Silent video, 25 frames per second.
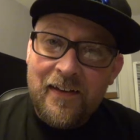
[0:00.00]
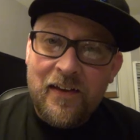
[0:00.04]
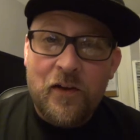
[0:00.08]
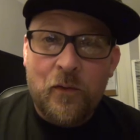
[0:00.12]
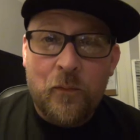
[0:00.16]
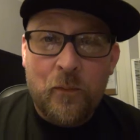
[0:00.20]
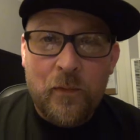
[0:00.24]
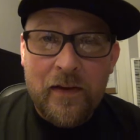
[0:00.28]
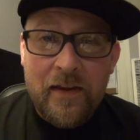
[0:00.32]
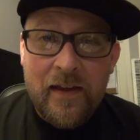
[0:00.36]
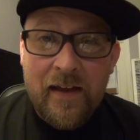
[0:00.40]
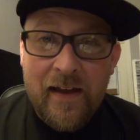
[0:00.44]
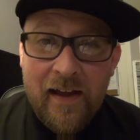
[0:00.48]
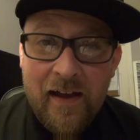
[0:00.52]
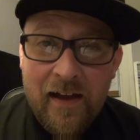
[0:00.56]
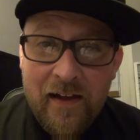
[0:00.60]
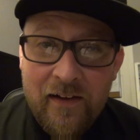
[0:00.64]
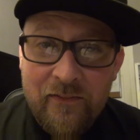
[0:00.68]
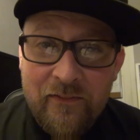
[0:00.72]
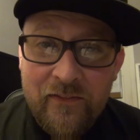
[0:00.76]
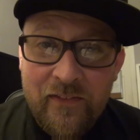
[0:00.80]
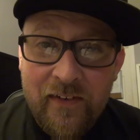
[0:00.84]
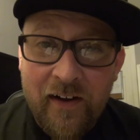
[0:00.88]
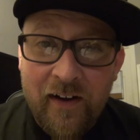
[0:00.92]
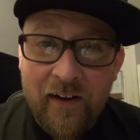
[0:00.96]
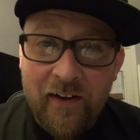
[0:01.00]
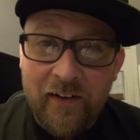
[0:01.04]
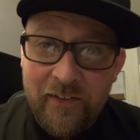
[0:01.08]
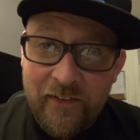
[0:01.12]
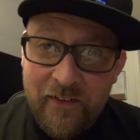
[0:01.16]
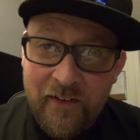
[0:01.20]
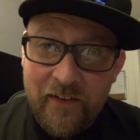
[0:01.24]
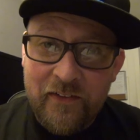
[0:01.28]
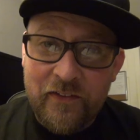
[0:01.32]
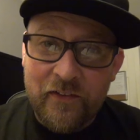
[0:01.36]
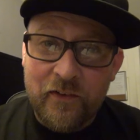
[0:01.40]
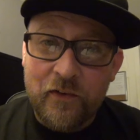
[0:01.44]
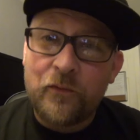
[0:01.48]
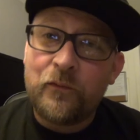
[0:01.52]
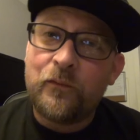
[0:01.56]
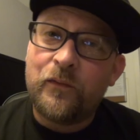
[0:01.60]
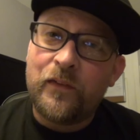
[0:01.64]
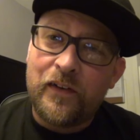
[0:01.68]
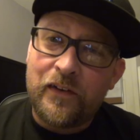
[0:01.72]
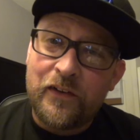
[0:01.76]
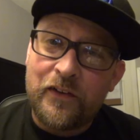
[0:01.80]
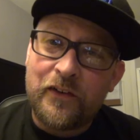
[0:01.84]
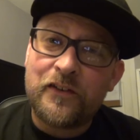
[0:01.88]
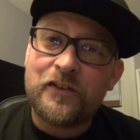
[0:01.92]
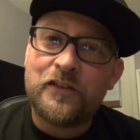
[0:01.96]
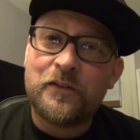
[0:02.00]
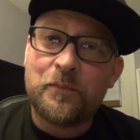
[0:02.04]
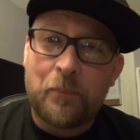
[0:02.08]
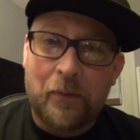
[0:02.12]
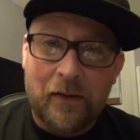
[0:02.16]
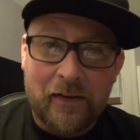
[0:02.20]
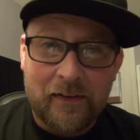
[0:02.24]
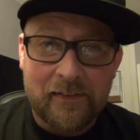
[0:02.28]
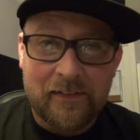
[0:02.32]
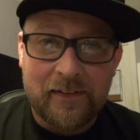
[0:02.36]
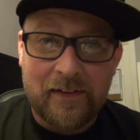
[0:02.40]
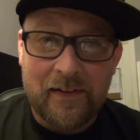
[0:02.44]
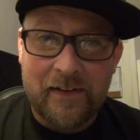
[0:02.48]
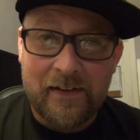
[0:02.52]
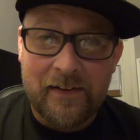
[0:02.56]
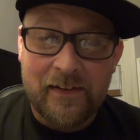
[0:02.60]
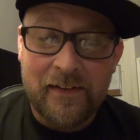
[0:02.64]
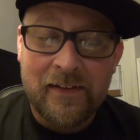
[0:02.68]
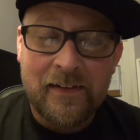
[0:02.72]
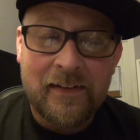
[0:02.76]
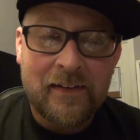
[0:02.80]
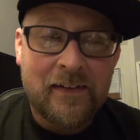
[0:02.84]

we have another vendor spotlight.